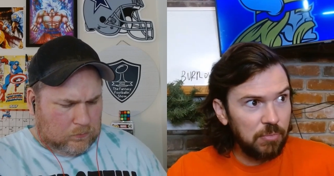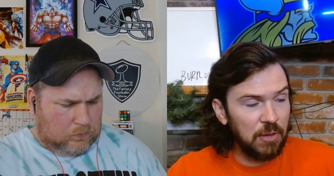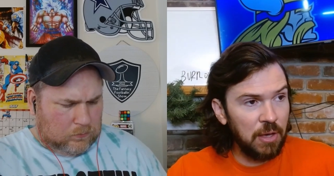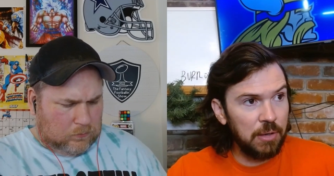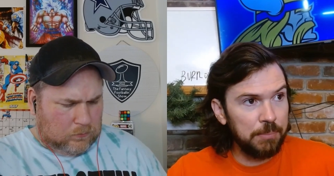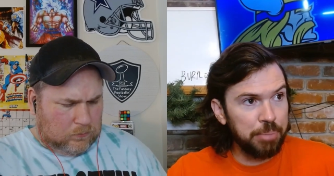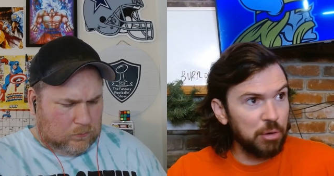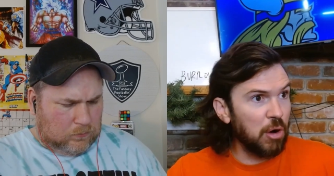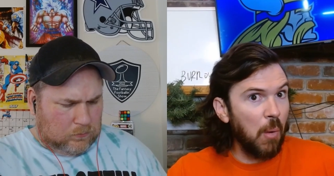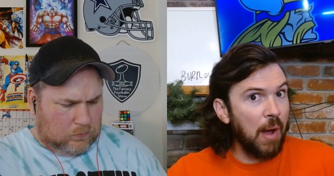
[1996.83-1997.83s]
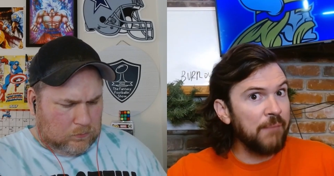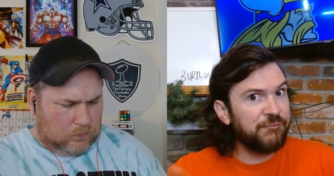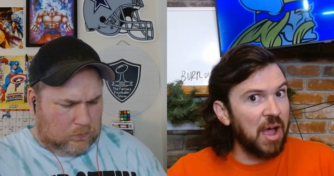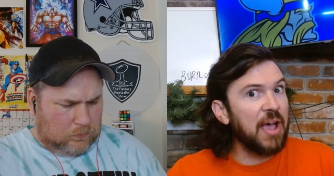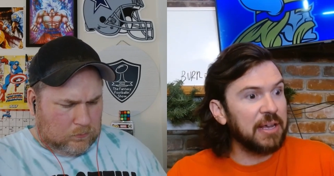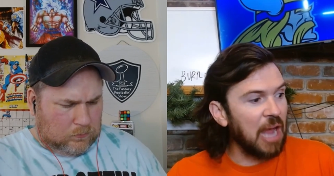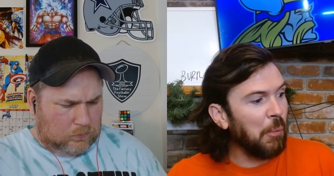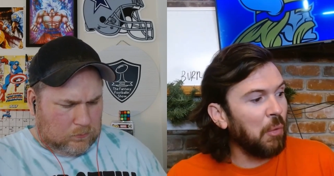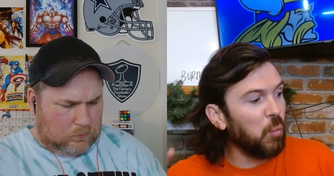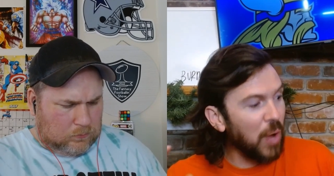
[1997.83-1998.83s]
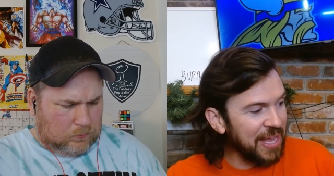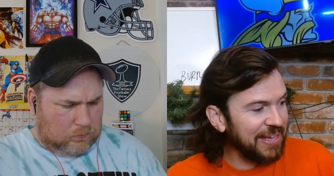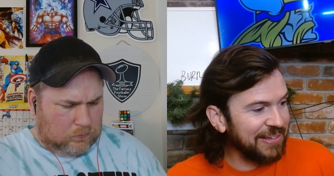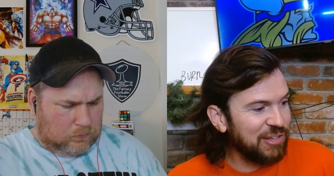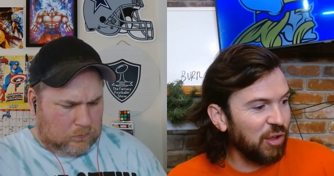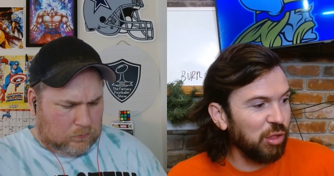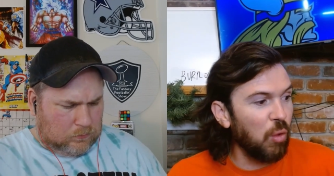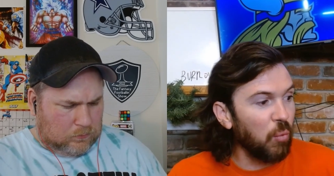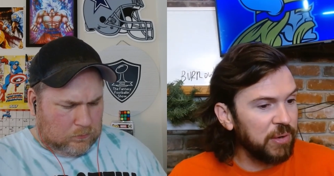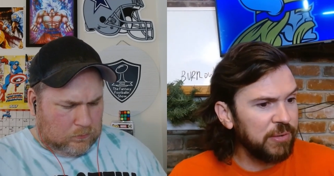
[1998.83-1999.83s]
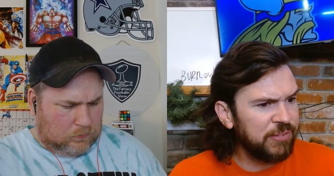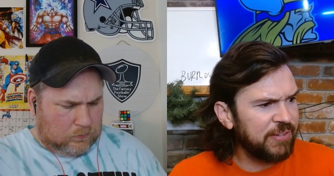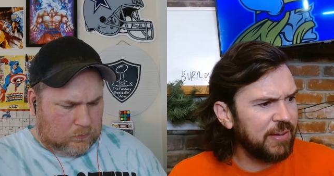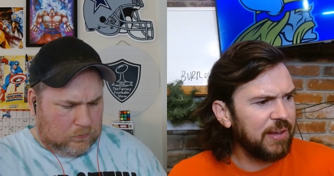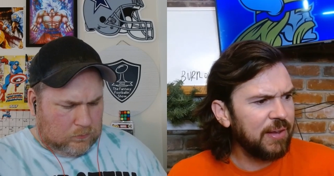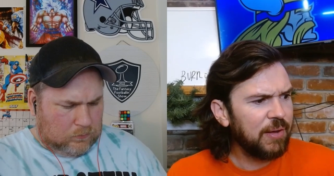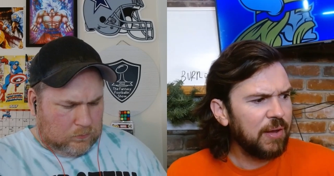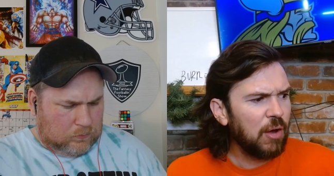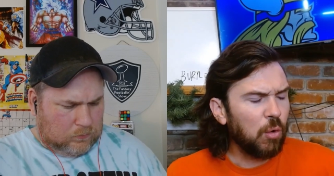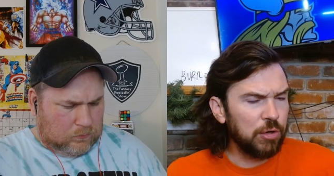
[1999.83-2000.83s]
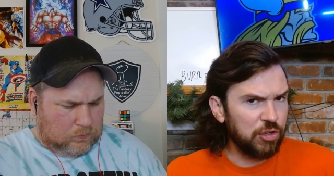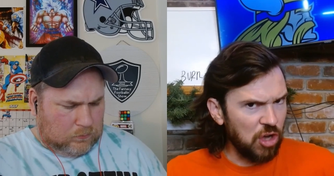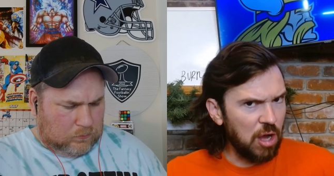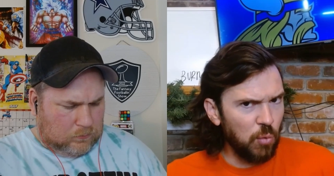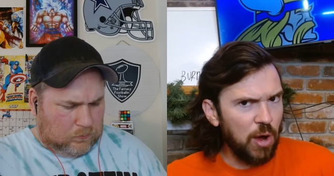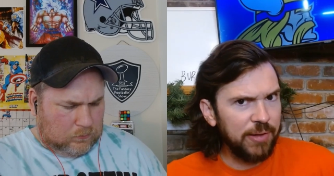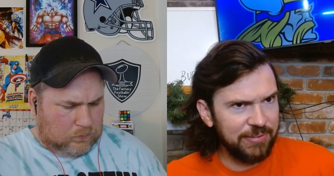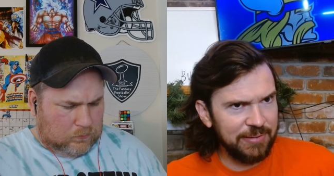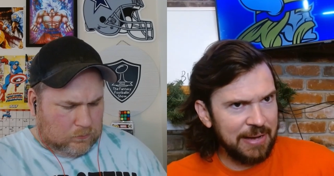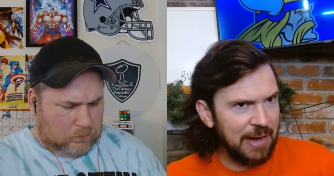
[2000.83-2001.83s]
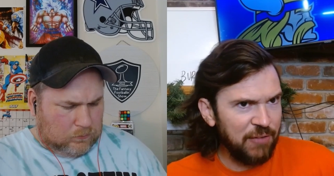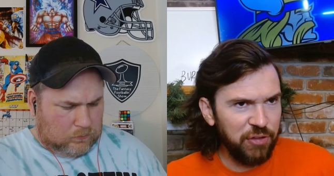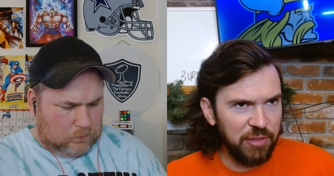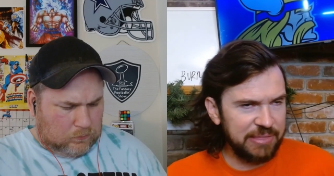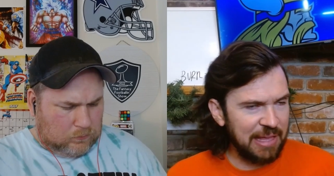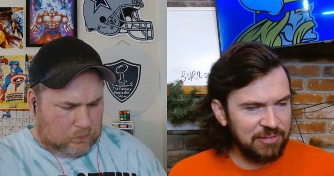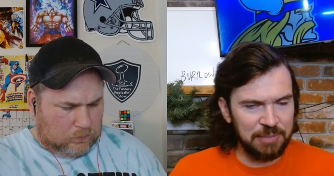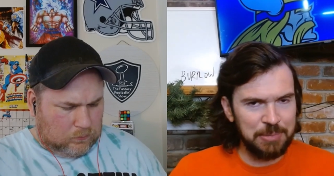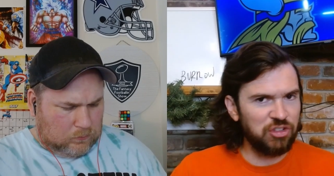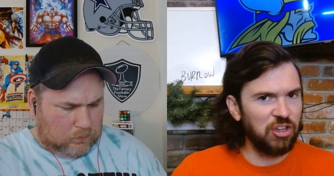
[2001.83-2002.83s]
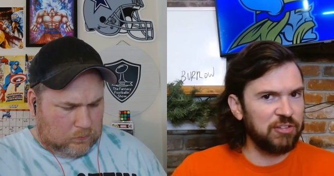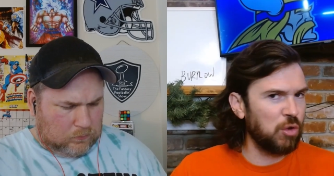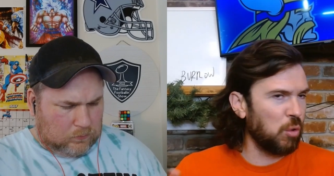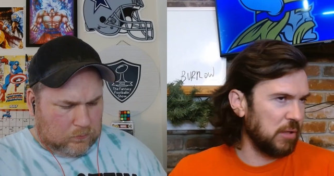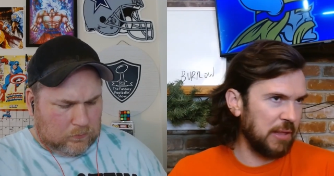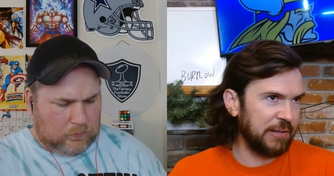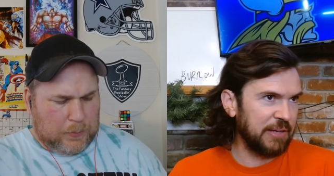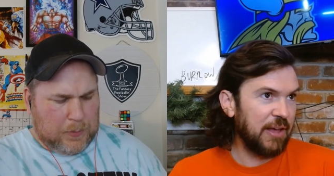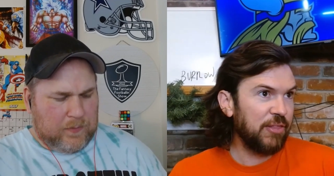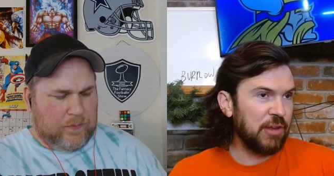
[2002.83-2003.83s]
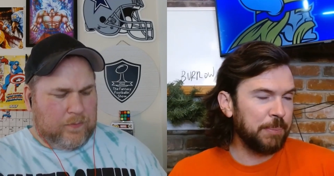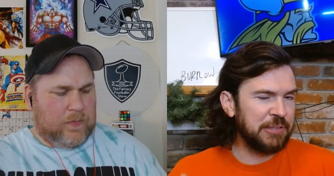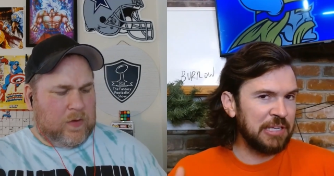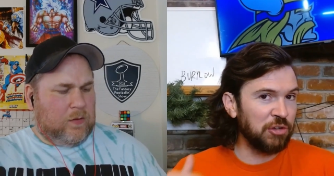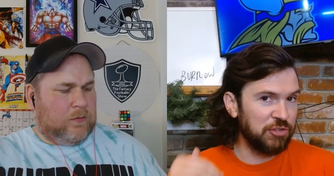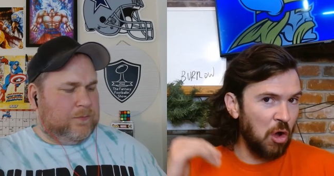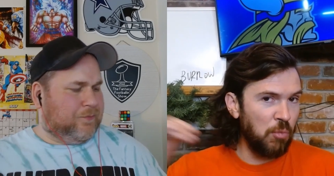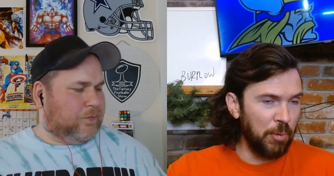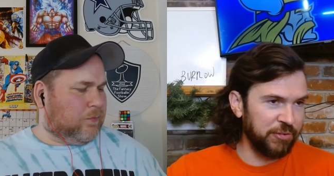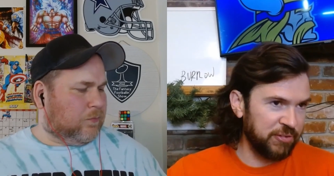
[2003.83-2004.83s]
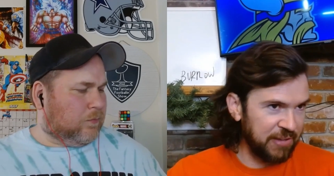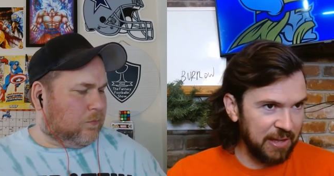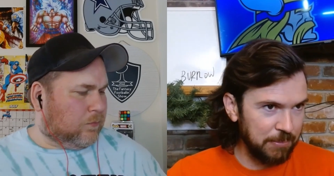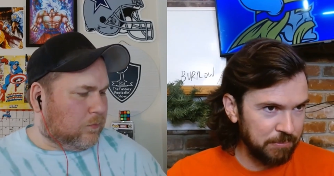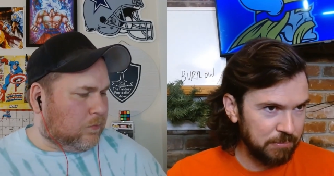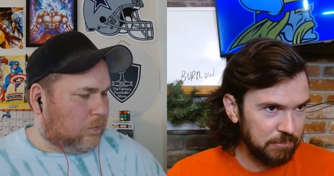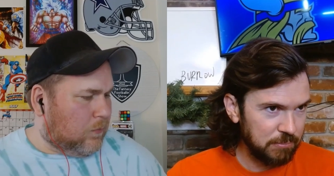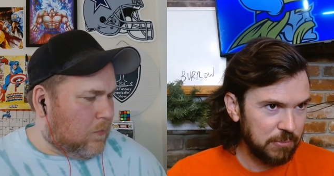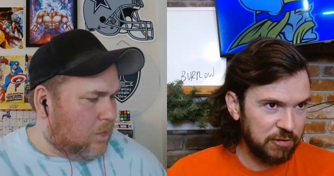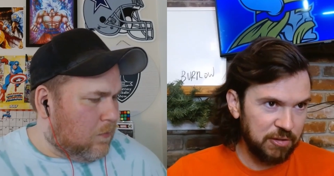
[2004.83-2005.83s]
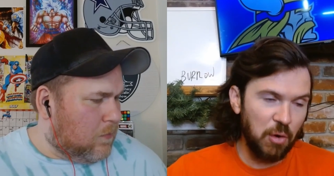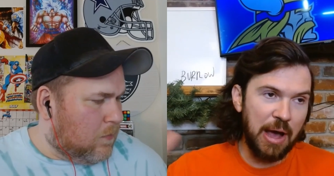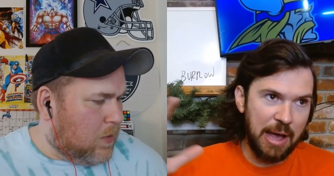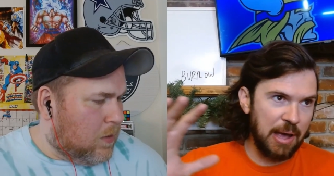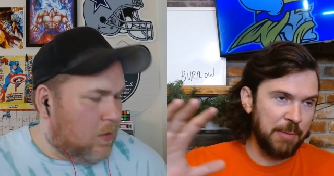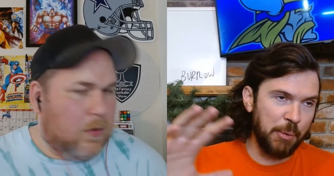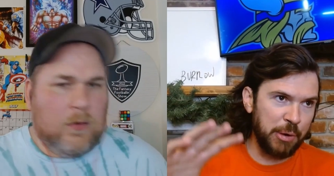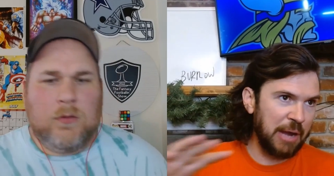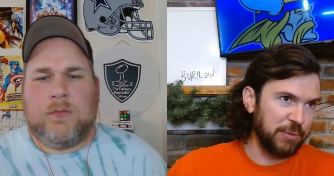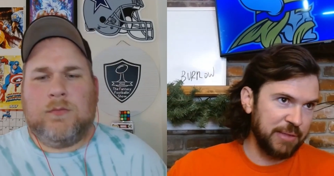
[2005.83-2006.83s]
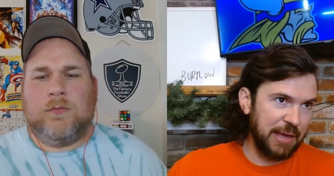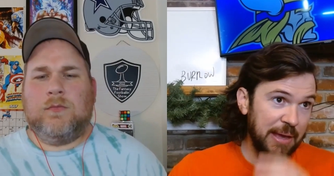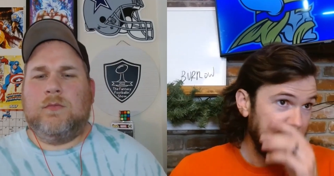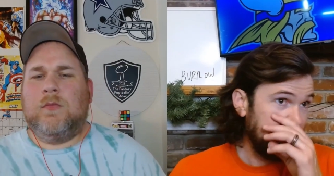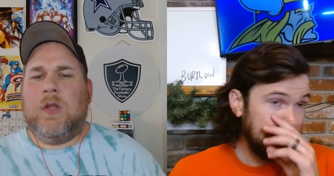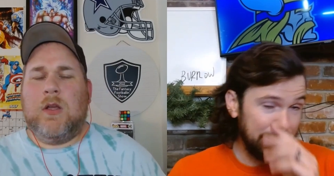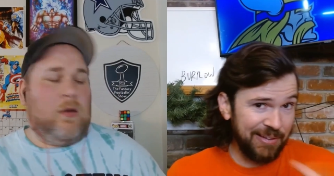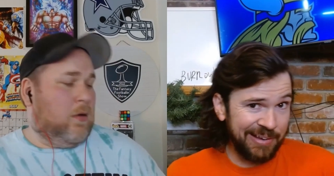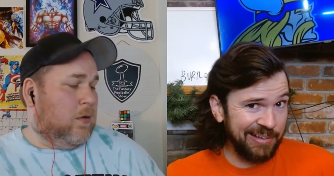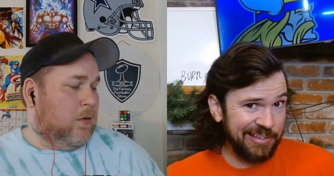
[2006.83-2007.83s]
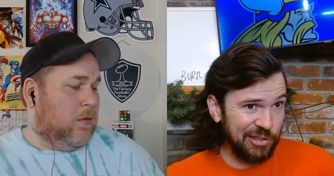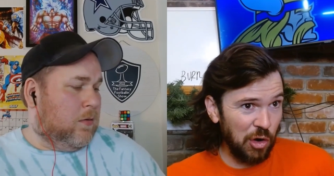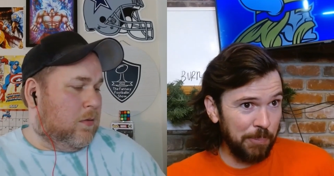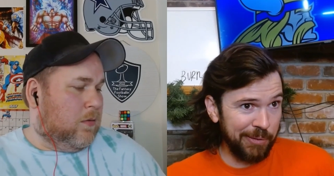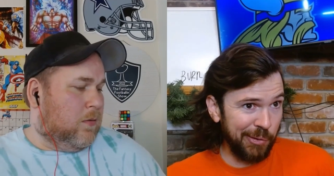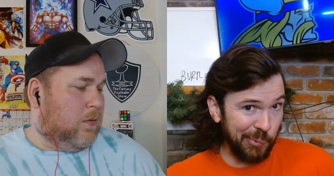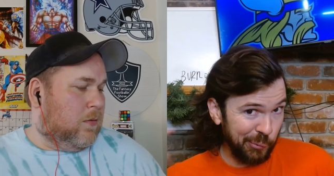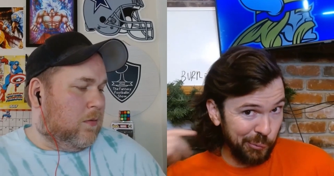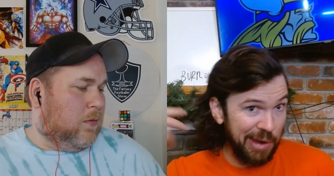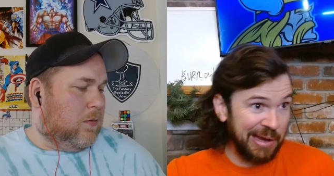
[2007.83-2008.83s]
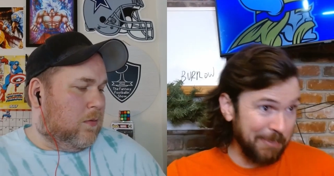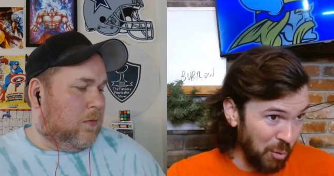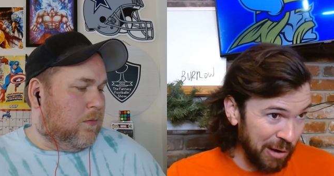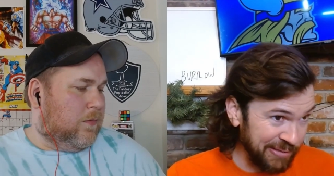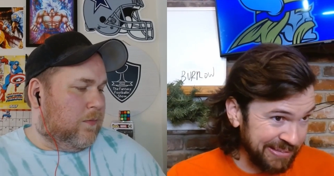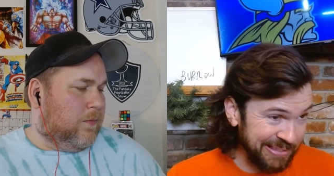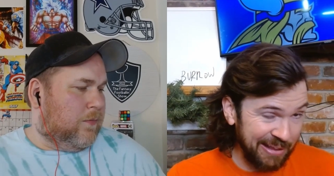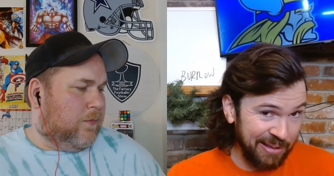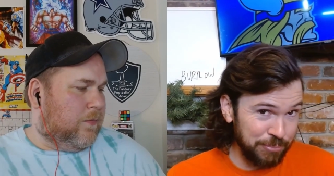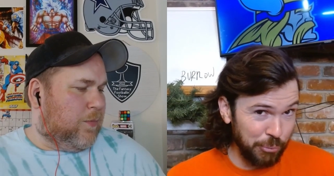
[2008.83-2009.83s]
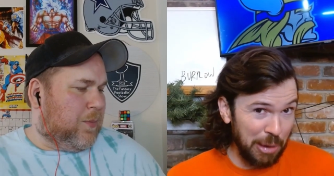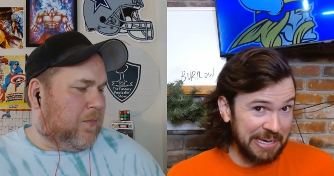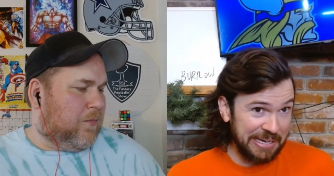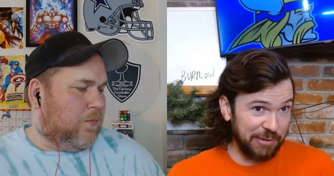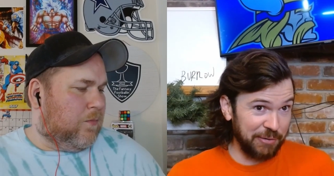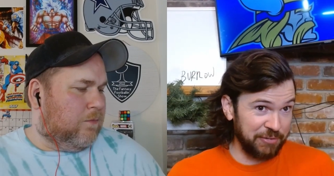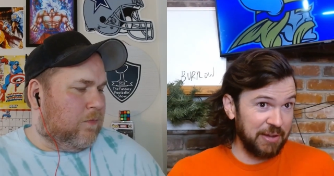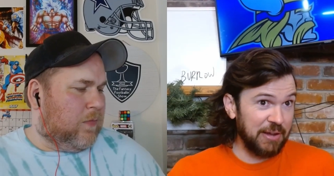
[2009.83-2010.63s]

Speaker 1: um, Burrow, I'm fine. I will wait until Lawrence or Deshaun Watson, and I feel like that's going to be just totally like their potential is almost the same. So I, am okay with that. And it's not like I see Joe Burrow running more. I think that his running years,